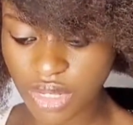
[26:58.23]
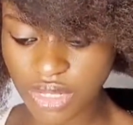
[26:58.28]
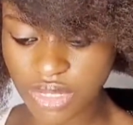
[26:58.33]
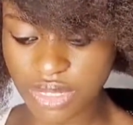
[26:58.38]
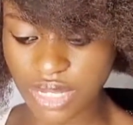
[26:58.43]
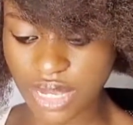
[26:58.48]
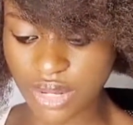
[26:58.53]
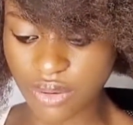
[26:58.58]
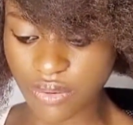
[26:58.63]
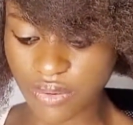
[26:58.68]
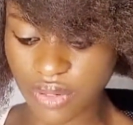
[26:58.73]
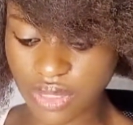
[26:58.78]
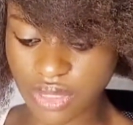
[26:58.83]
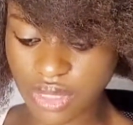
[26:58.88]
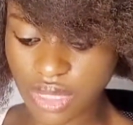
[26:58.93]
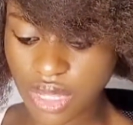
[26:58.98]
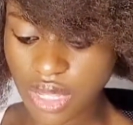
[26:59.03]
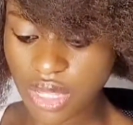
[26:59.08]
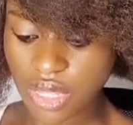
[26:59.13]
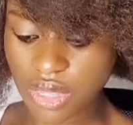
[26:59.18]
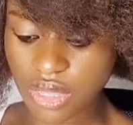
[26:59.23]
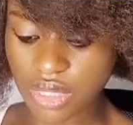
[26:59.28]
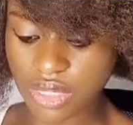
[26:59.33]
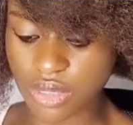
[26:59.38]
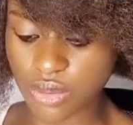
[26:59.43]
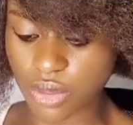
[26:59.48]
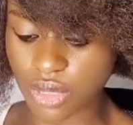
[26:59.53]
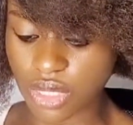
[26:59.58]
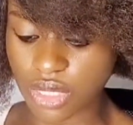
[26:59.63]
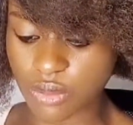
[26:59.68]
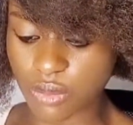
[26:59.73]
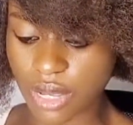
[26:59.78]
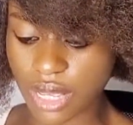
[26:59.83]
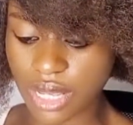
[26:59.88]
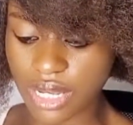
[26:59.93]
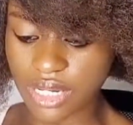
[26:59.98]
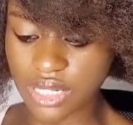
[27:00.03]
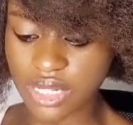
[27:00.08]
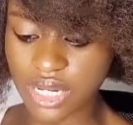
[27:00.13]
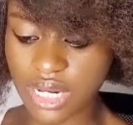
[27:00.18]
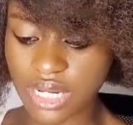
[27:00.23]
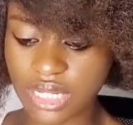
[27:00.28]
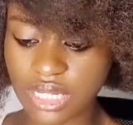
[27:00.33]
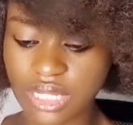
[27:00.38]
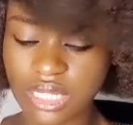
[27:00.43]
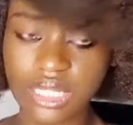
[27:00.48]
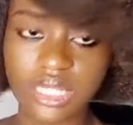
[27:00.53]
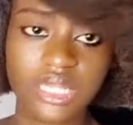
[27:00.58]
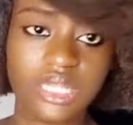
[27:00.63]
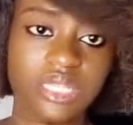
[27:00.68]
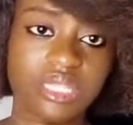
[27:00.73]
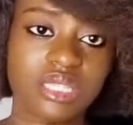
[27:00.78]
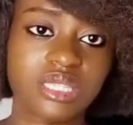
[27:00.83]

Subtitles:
inside of it. This one is by Ajali.